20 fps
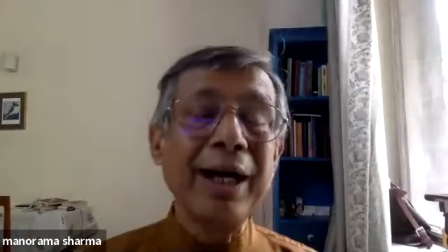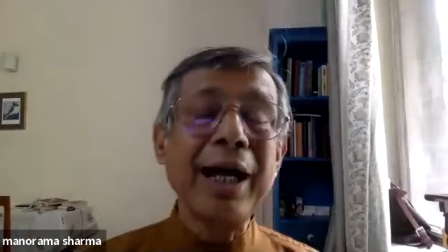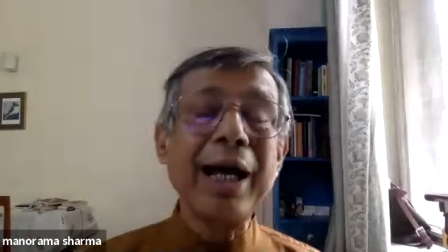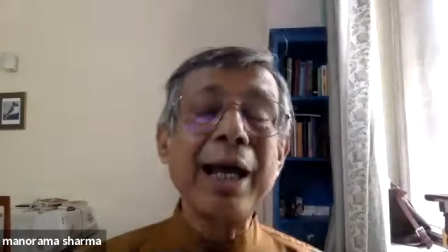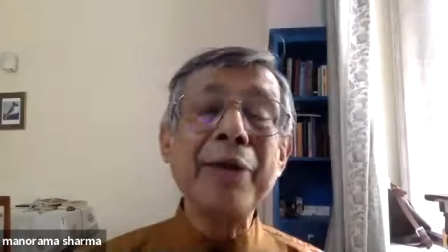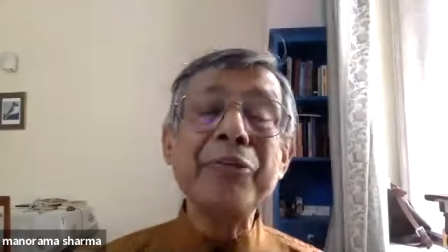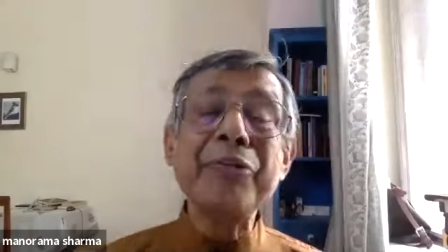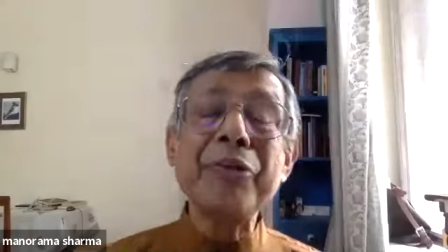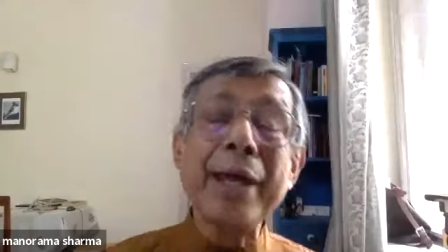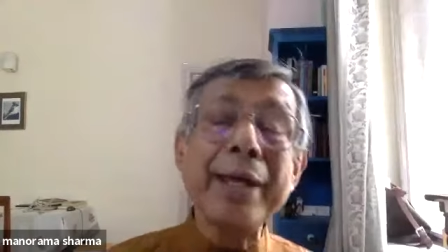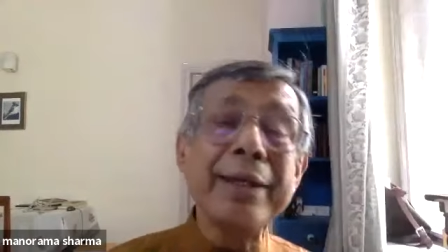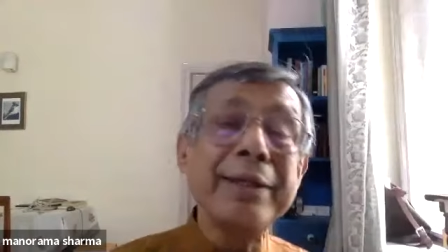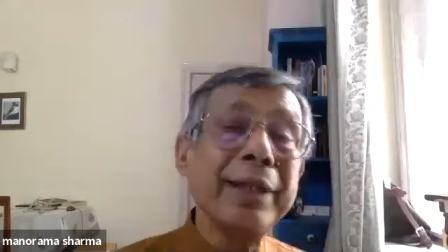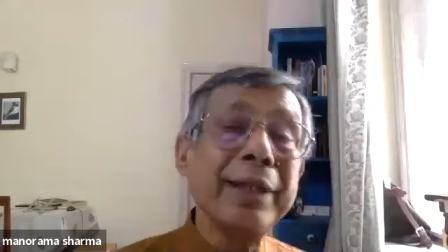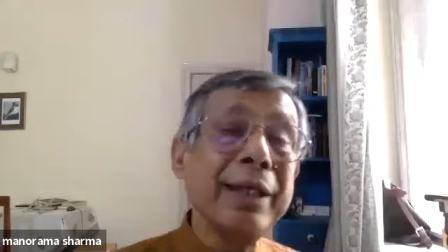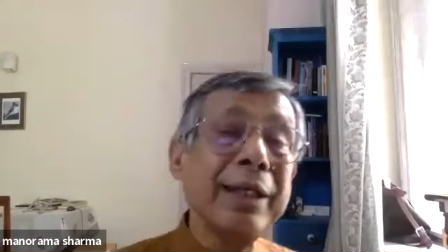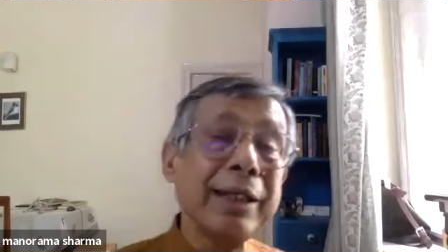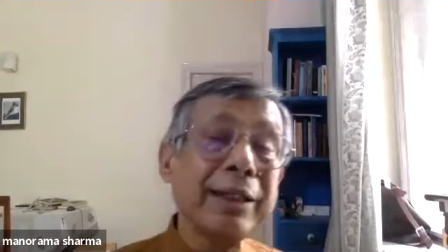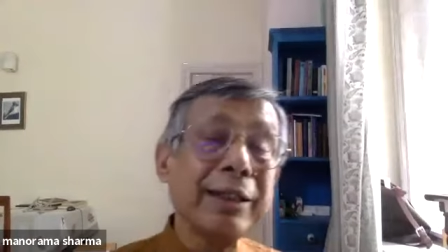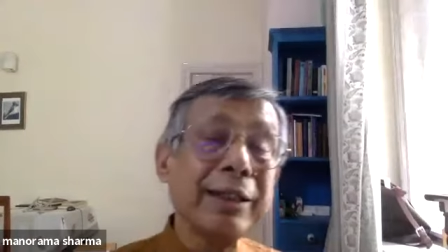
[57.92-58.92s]
I find
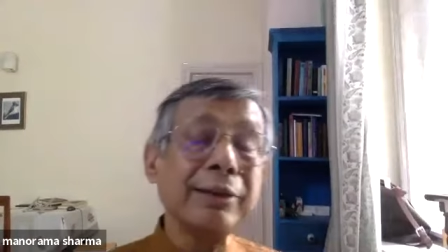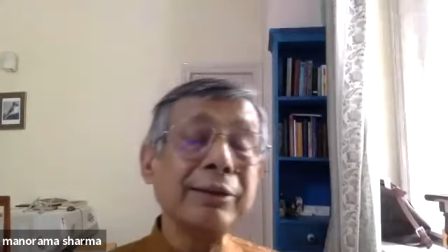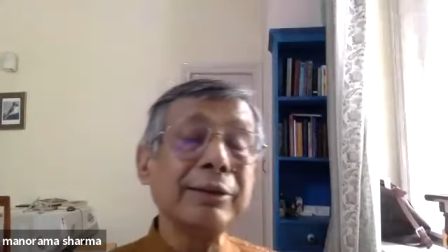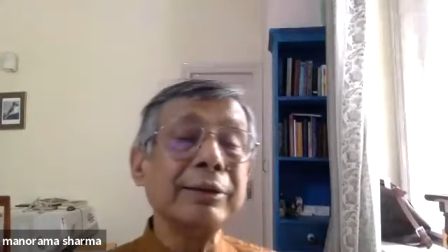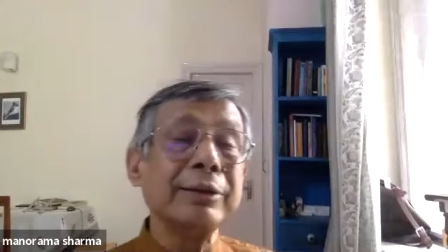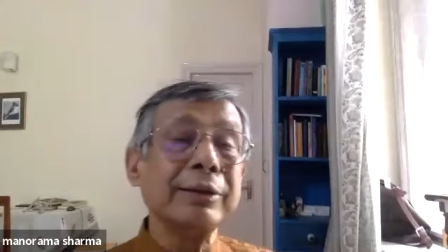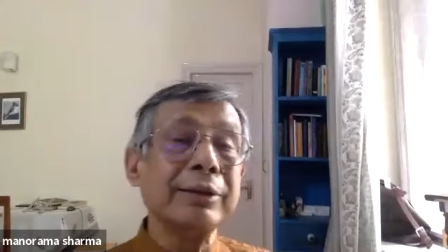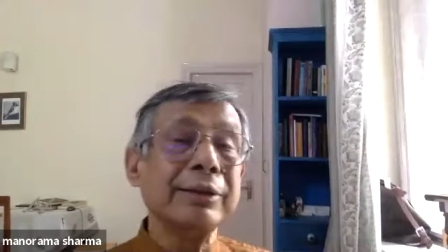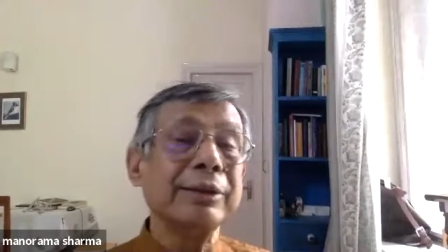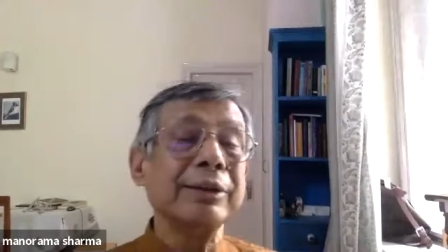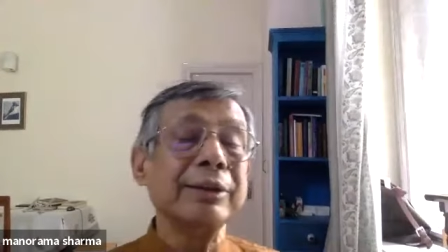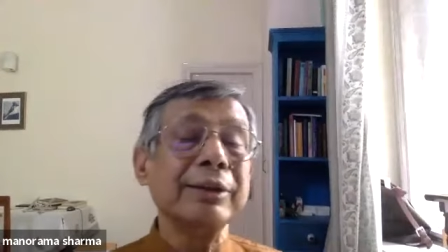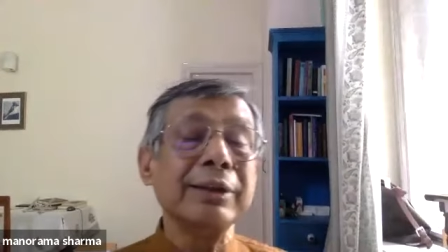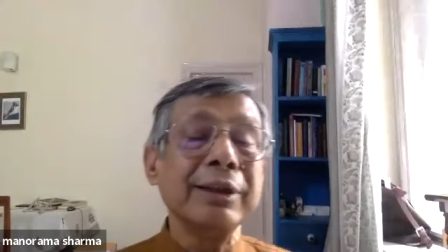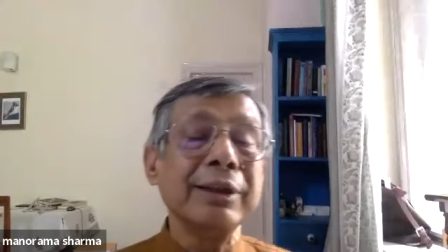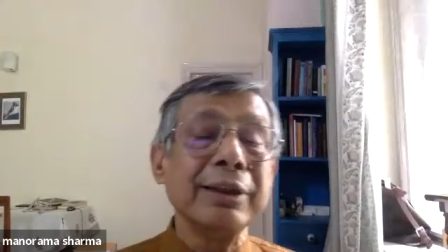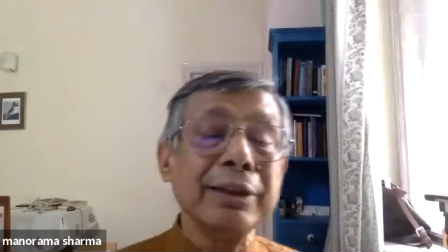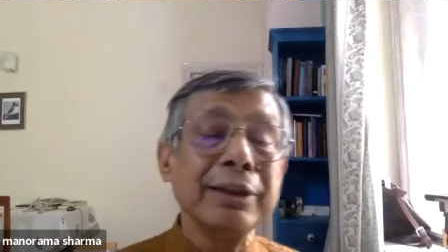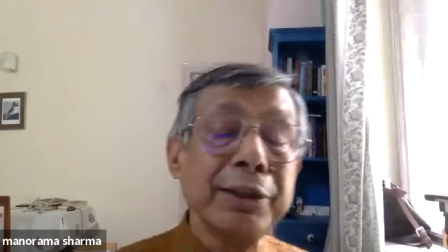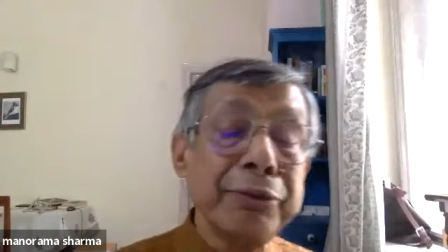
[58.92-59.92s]
a little
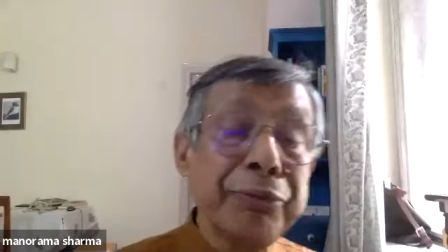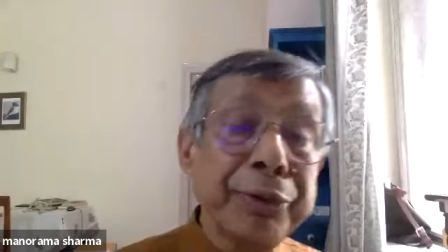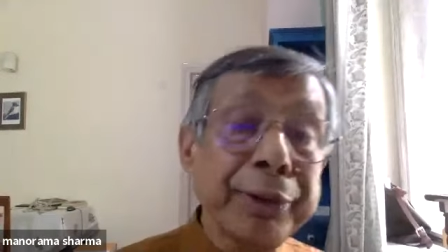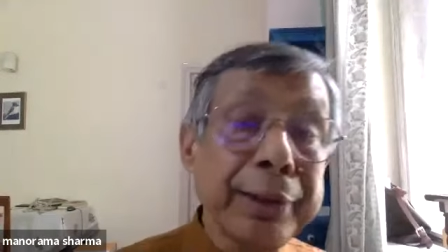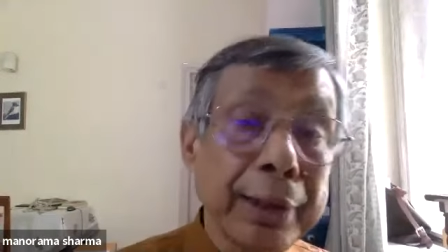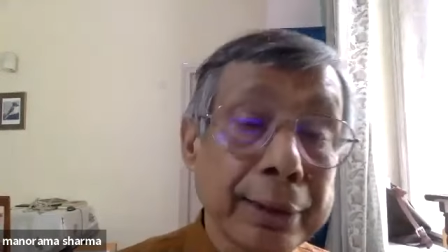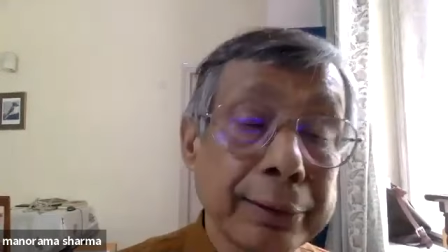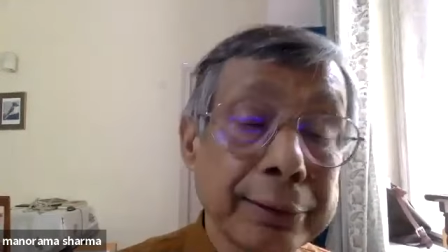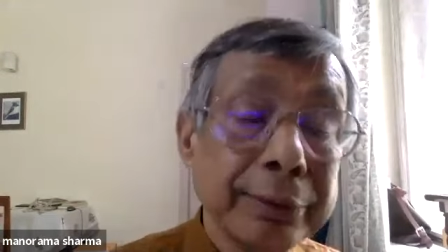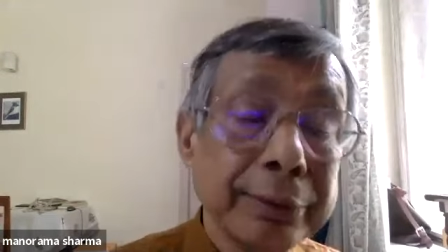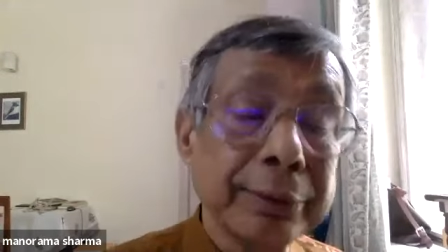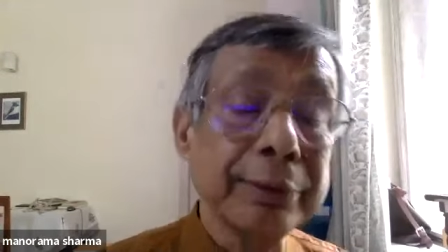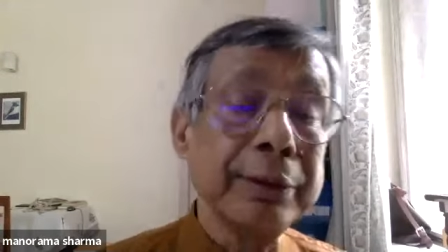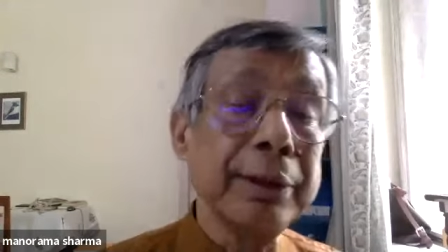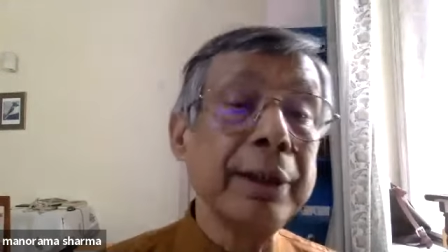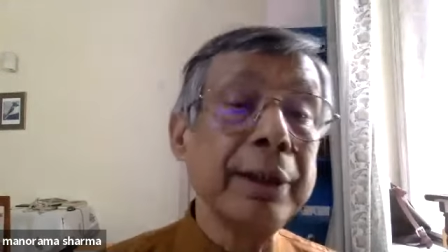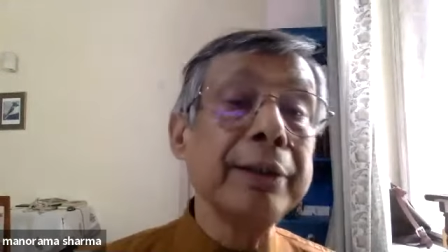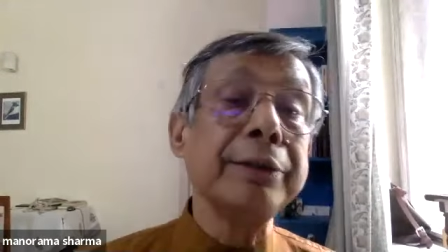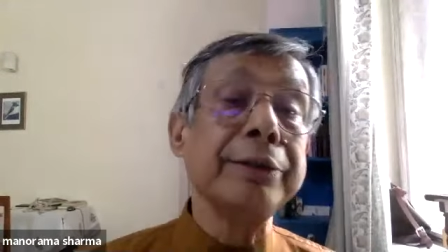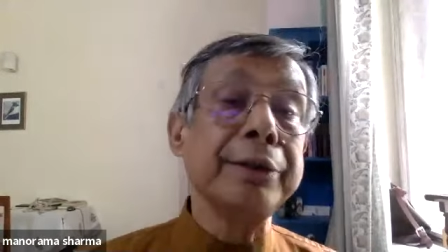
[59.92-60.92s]
difficult.
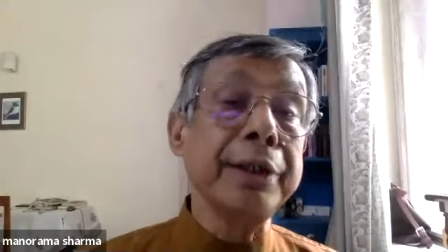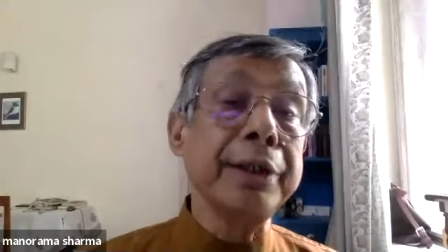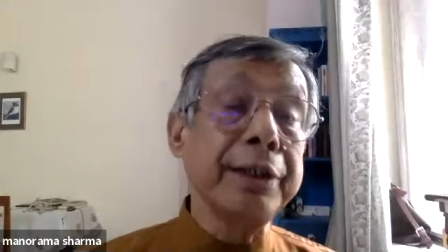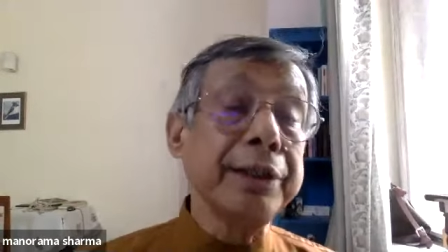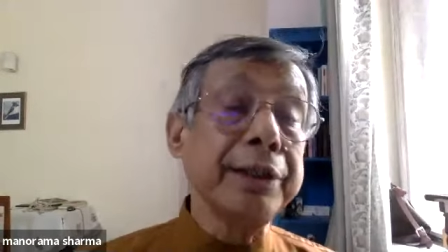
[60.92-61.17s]
The, the